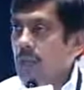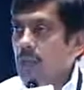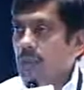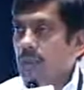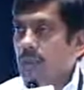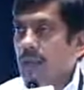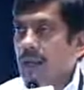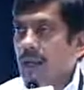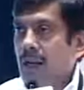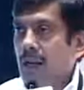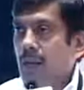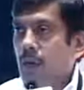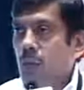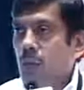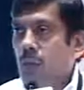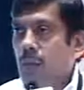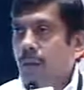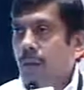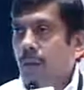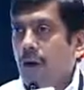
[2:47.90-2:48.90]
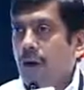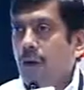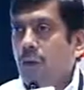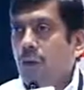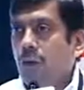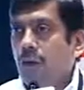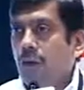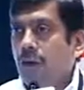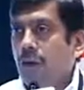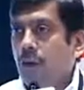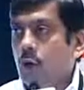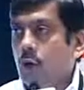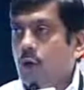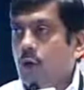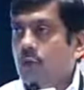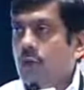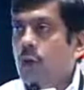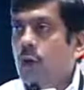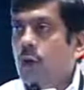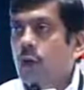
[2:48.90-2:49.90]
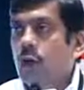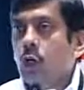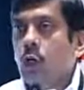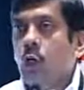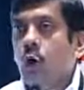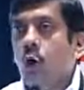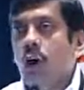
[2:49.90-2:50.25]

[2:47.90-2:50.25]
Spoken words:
were extremely competitive.